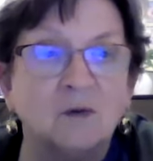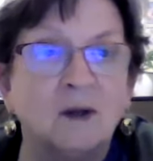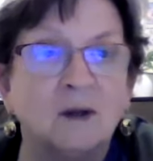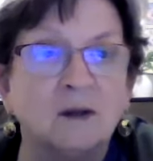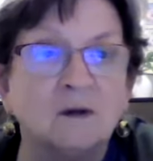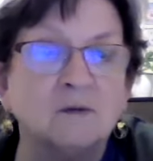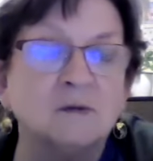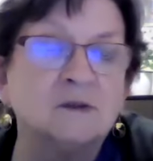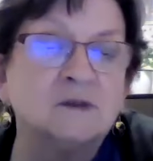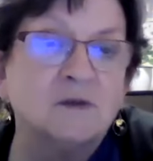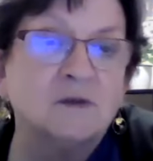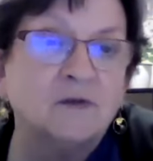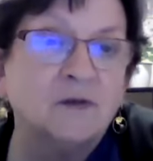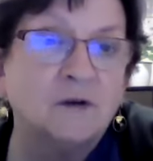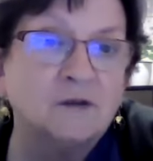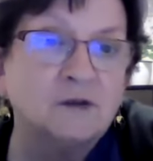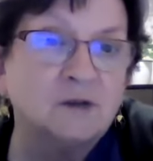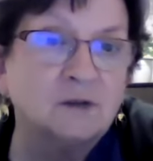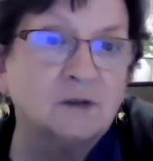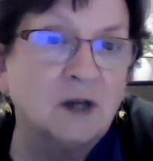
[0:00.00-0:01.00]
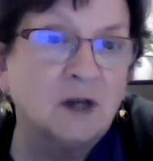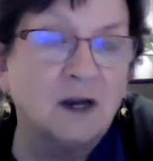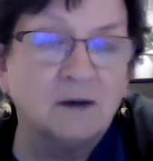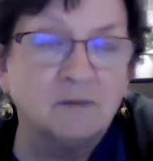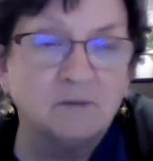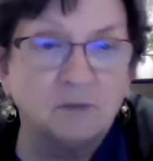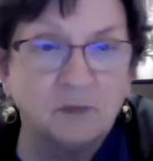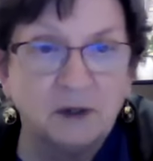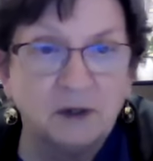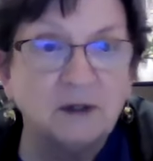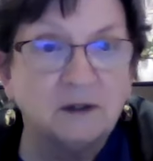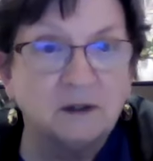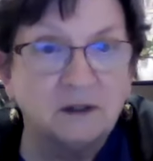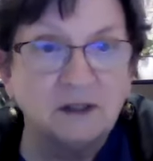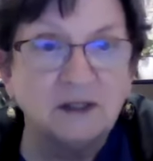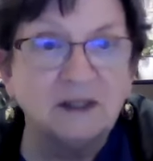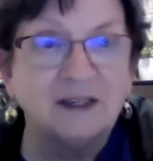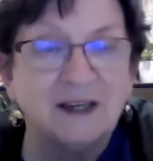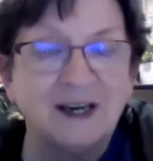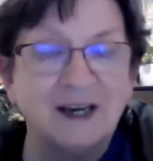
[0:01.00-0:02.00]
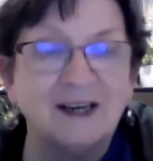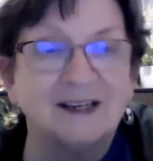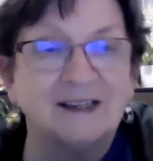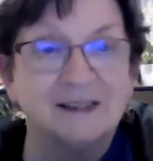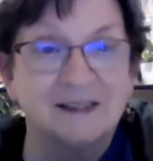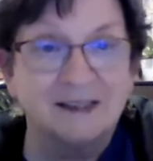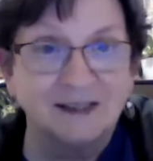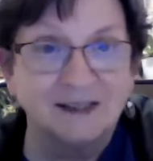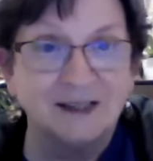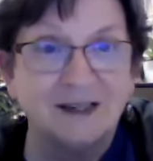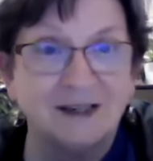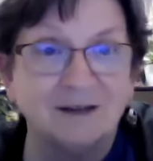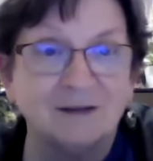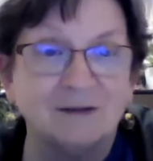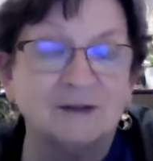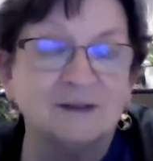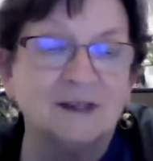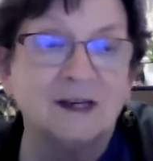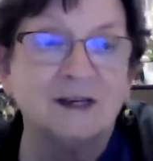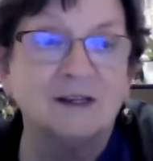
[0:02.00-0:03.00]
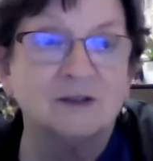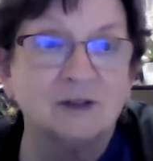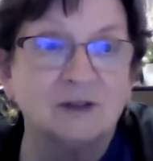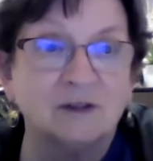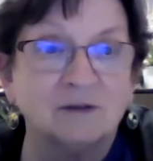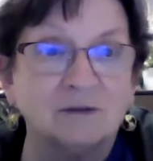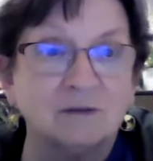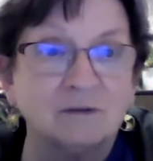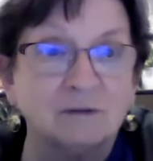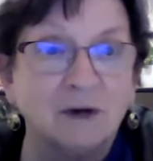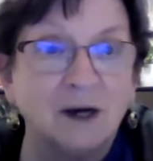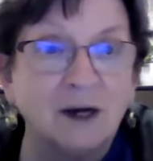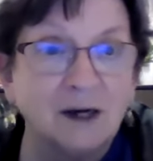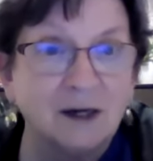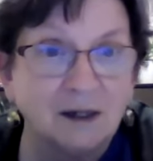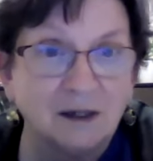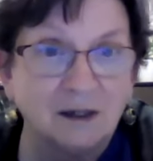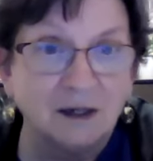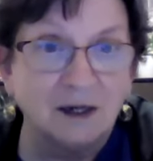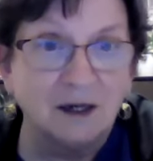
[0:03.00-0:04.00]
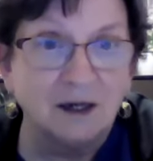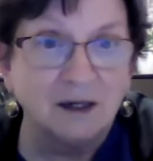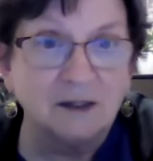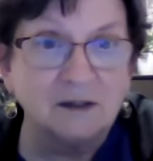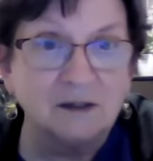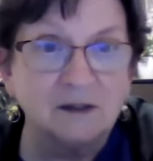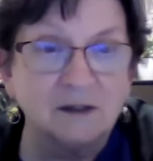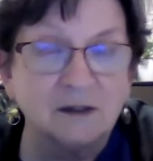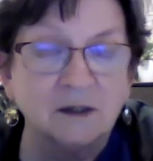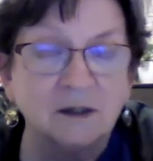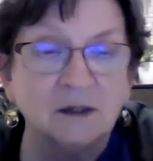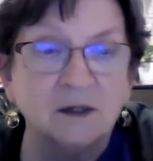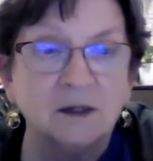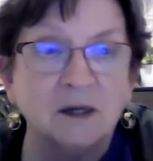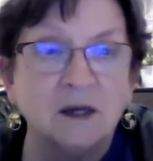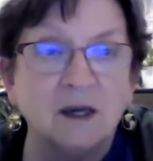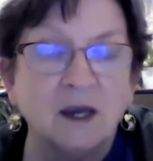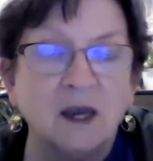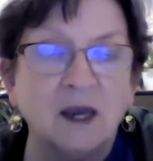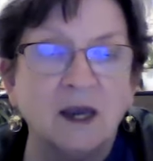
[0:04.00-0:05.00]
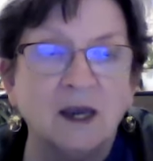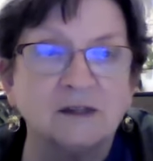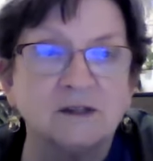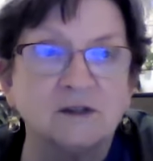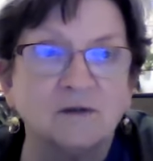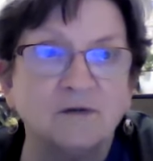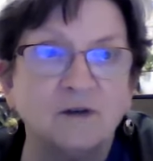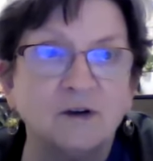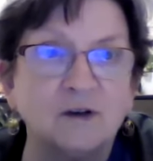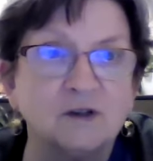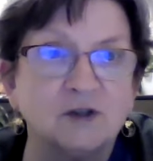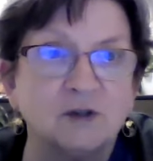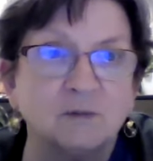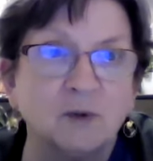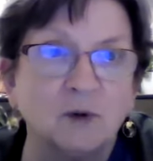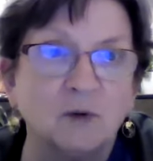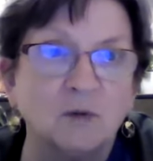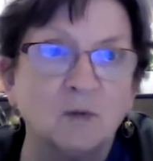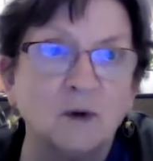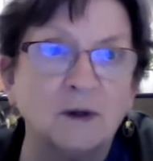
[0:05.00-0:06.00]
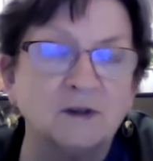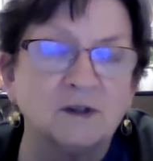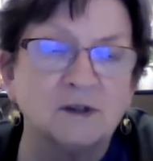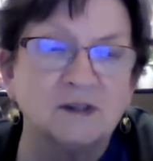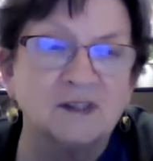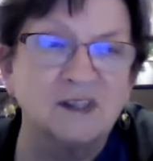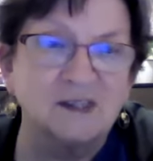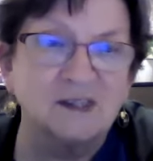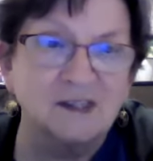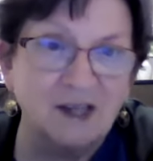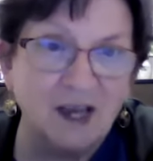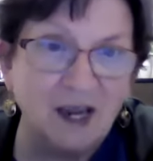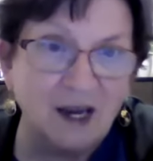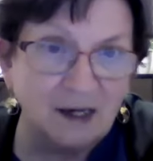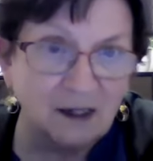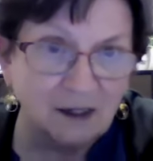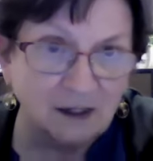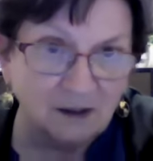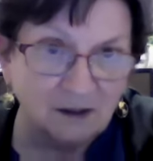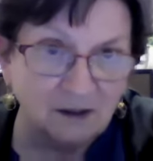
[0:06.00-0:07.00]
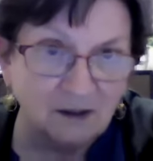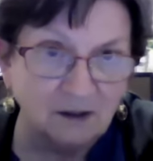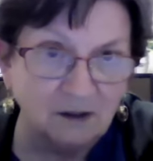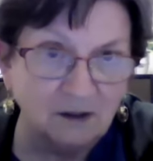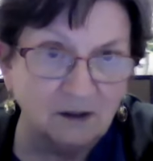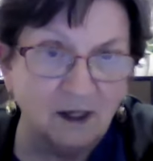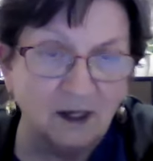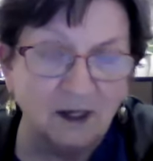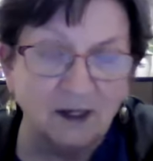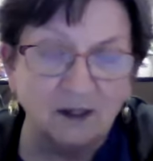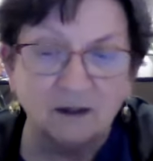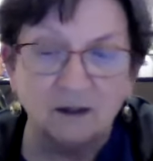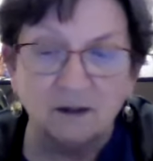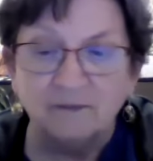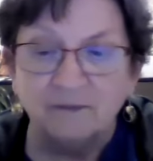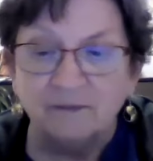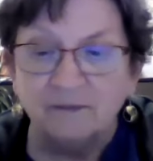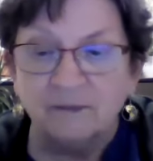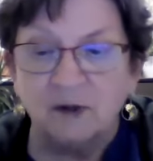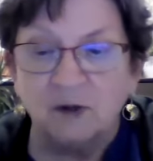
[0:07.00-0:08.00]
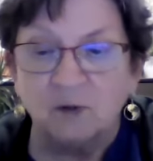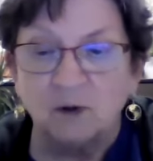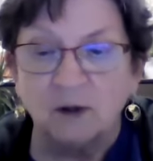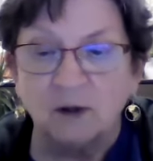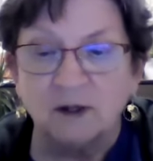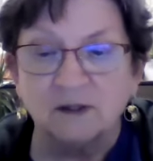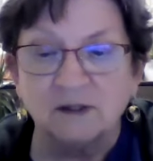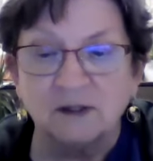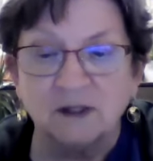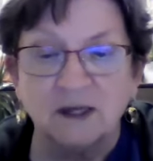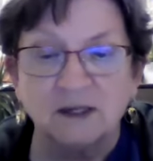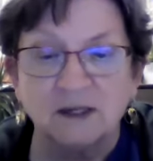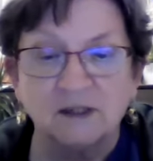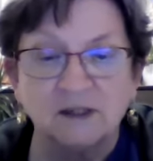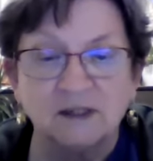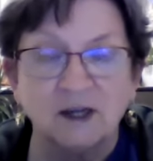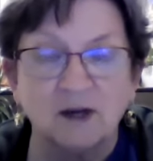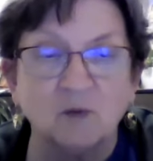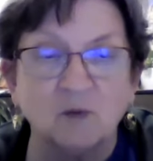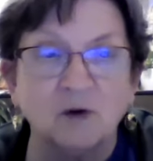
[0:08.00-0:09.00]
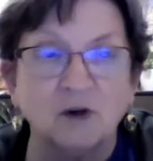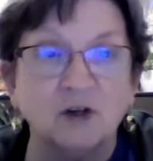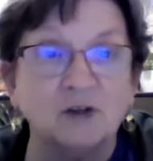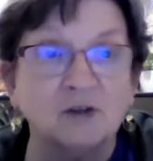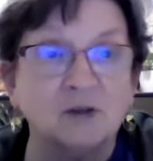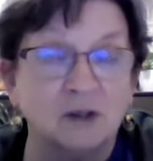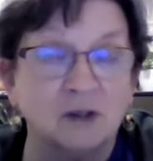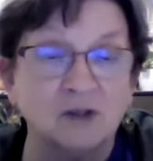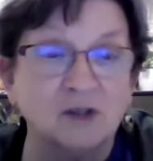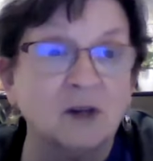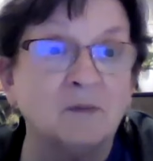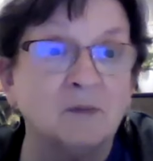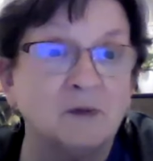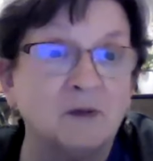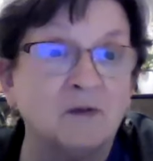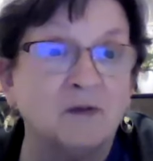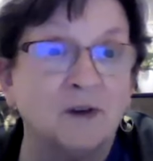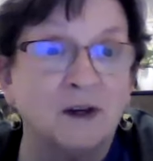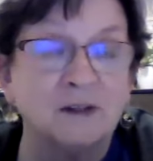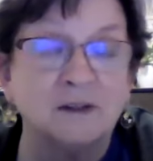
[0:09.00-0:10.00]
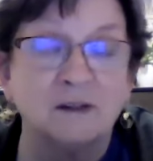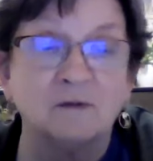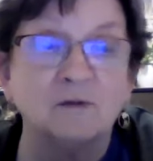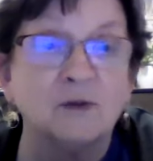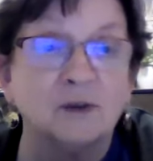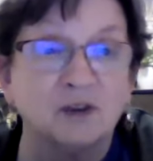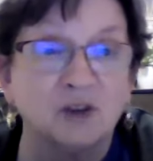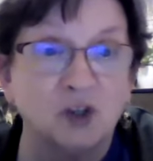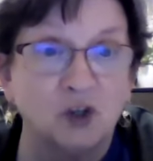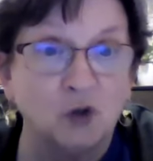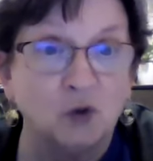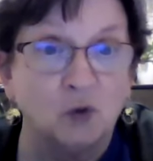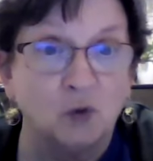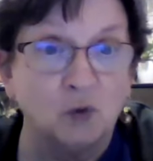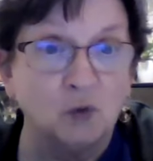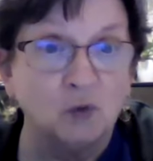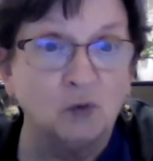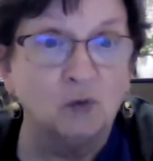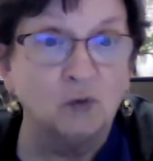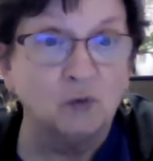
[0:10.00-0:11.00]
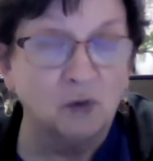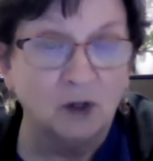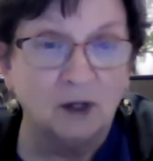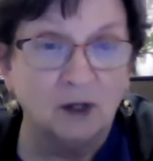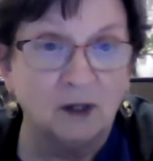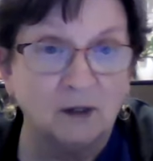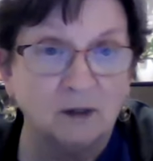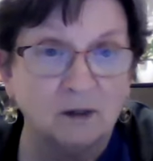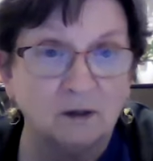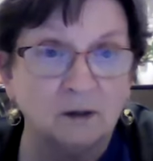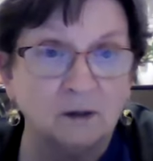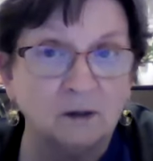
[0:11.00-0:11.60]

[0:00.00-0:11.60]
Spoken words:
Well, it was the first time PTSD was actually recognized as a function. But what the society did then was they said, well, there's something defective with you then.